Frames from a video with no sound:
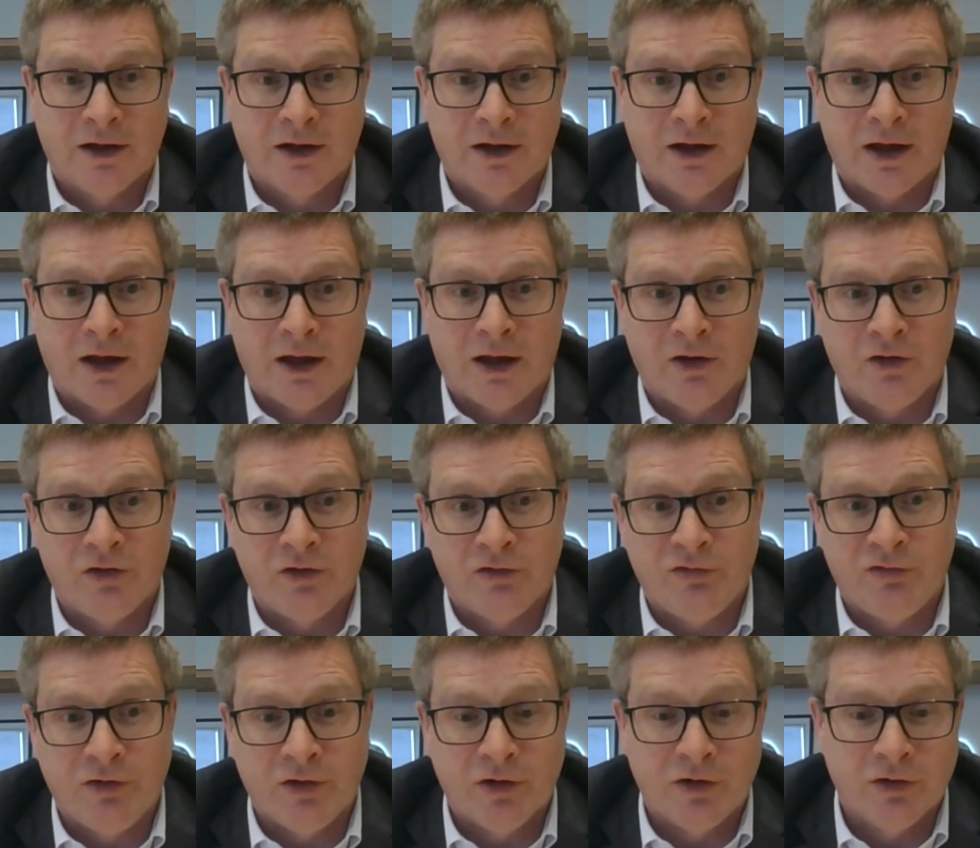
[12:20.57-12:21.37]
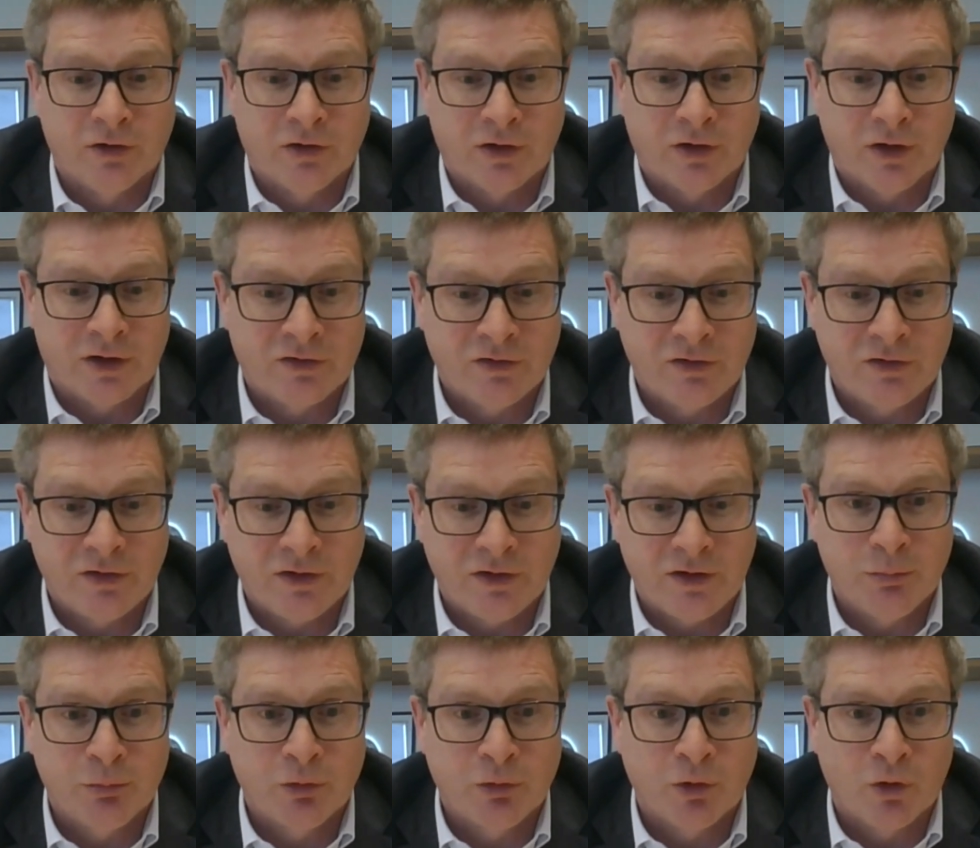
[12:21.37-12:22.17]
And if you look at
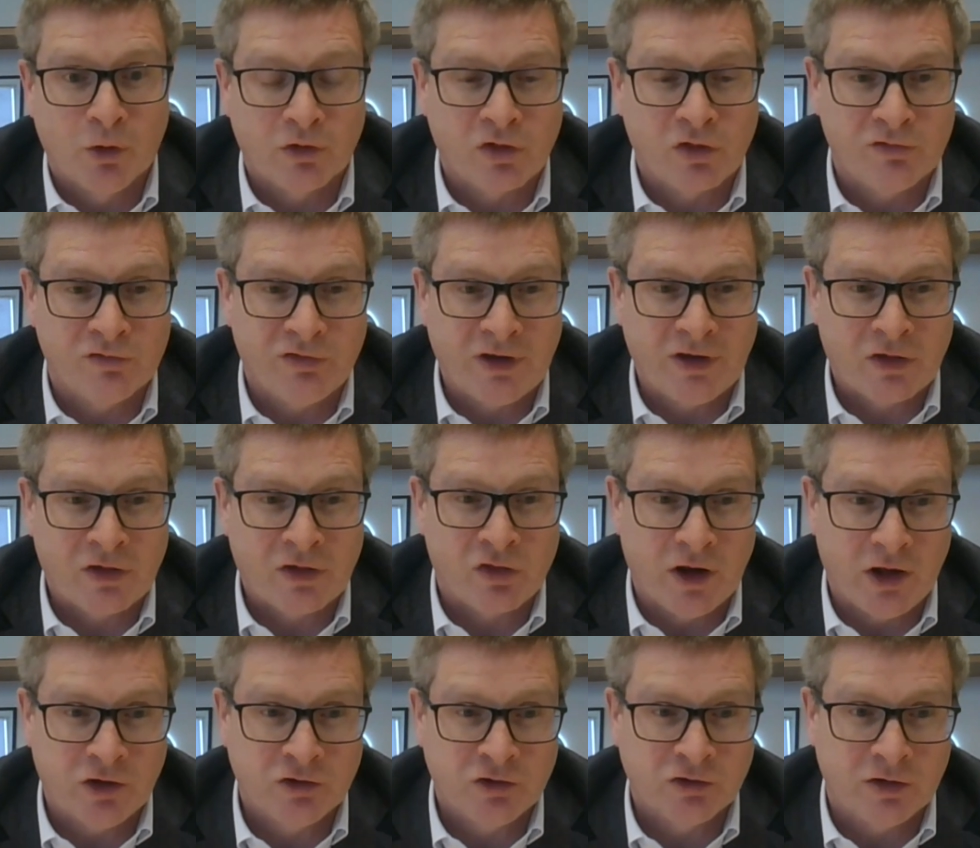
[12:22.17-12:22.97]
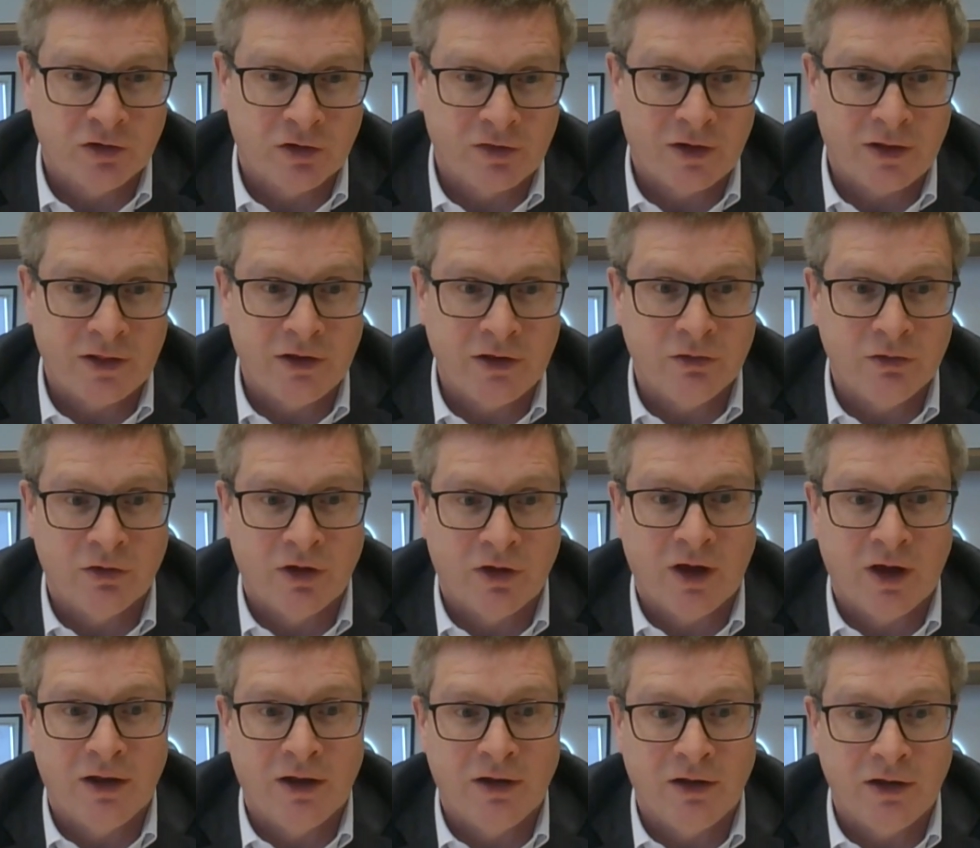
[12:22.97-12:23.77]
the progress of vaccinations that the
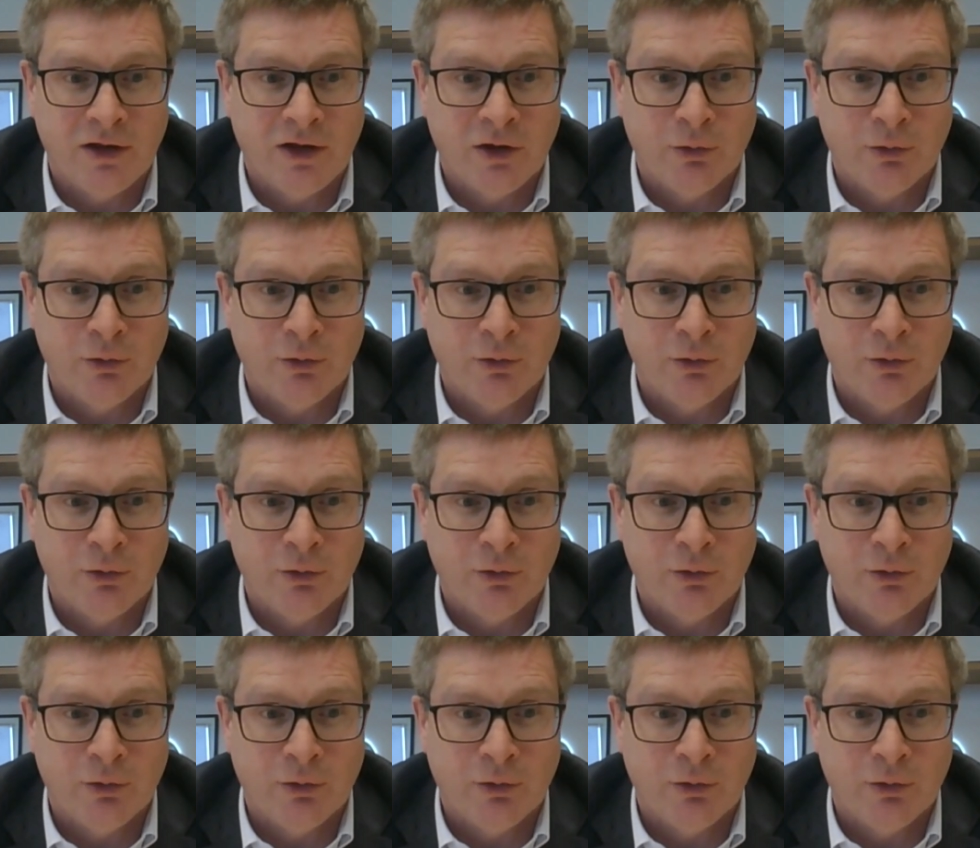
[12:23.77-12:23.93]
UK and the